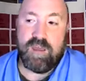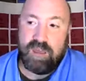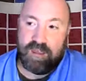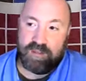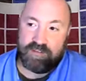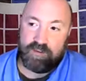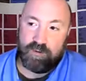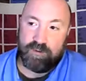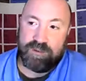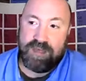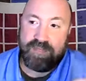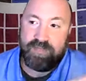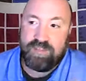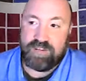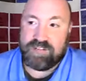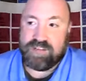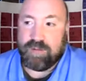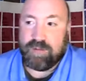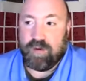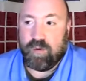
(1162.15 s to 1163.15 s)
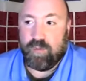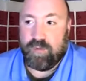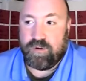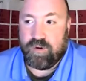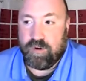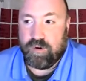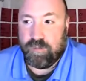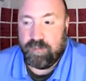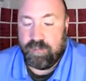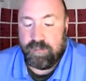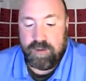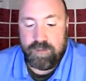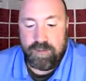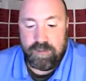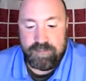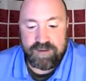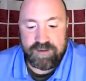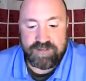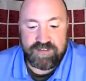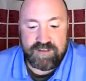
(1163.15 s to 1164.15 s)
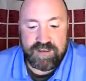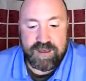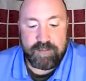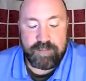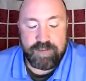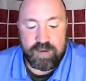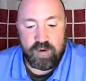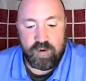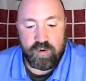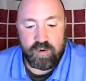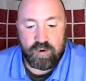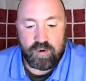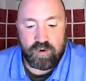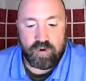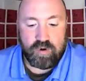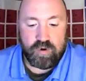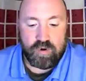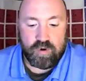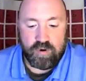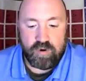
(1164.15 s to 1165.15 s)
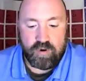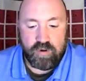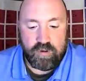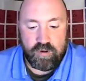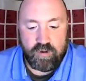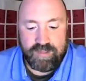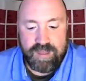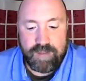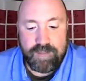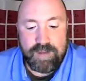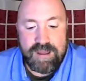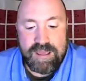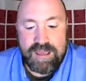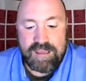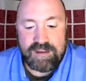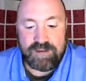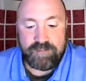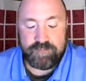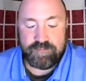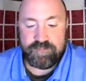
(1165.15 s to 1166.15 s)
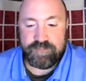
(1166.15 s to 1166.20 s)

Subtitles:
And so again, this summer, when you're maybe mixing up your lemonade,